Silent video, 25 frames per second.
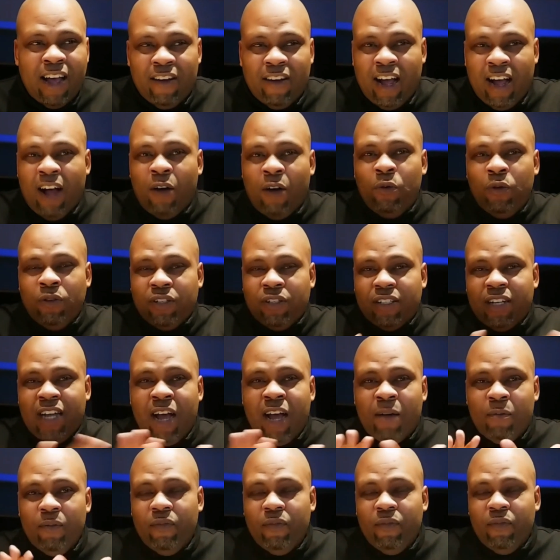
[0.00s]
I will
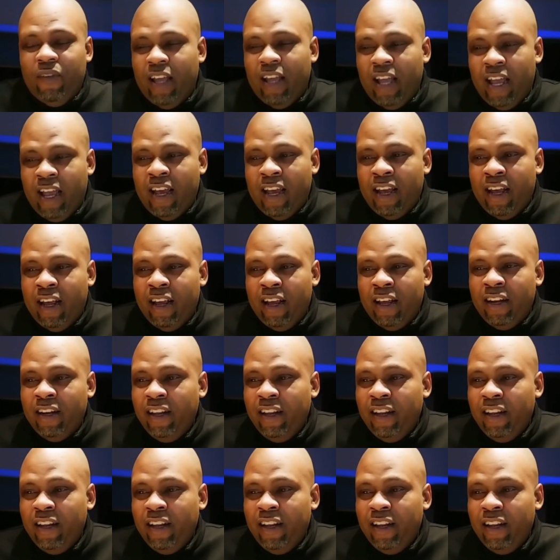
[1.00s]
stop and